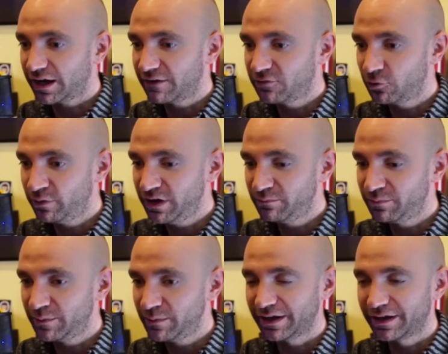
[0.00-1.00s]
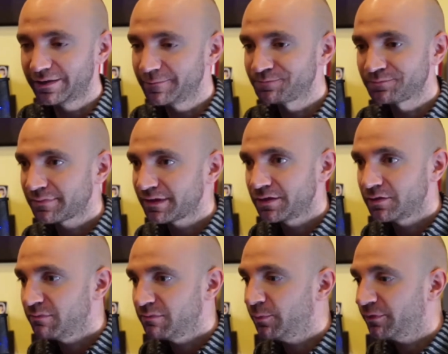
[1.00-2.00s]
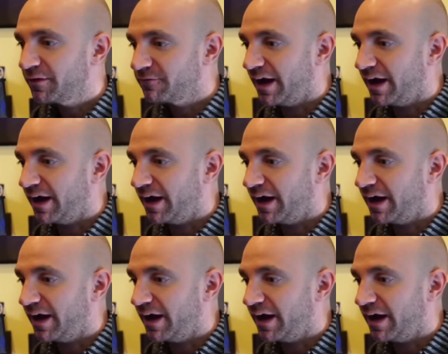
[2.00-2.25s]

If you read people that